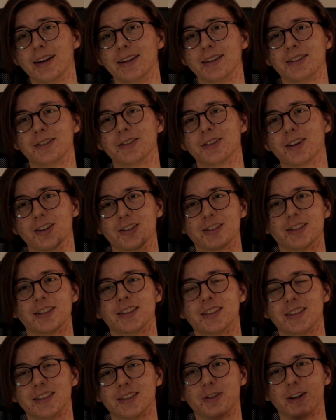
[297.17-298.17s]
you know,
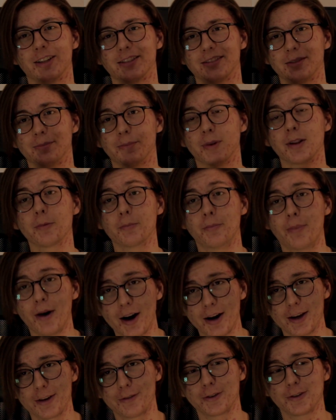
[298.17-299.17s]
quite simple.
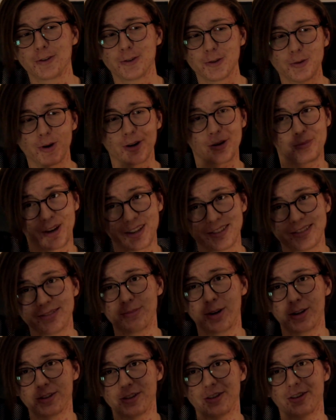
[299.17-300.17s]
But if you do want to
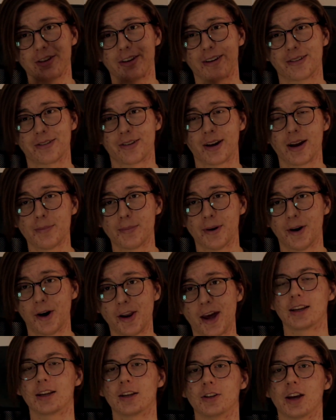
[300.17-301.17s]
mount it on a
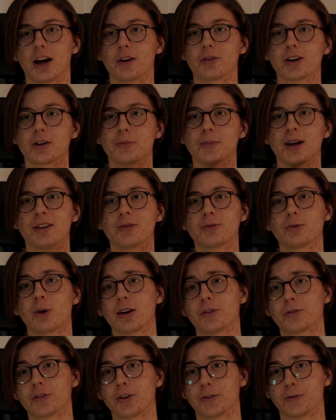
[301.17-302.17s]
tripod, I recommend one
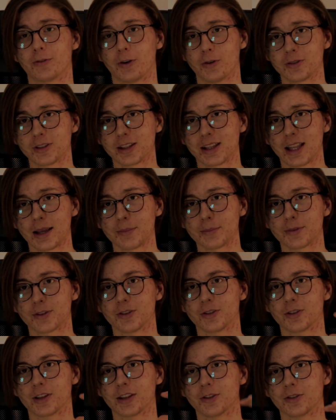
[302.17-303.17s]
of the phone clamps
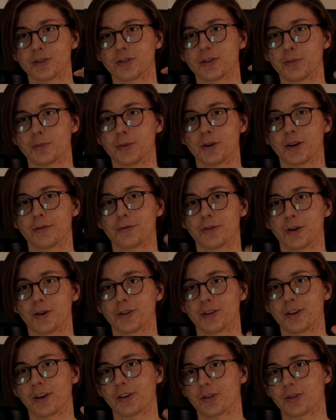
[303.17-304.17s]
you can use to put a phone on a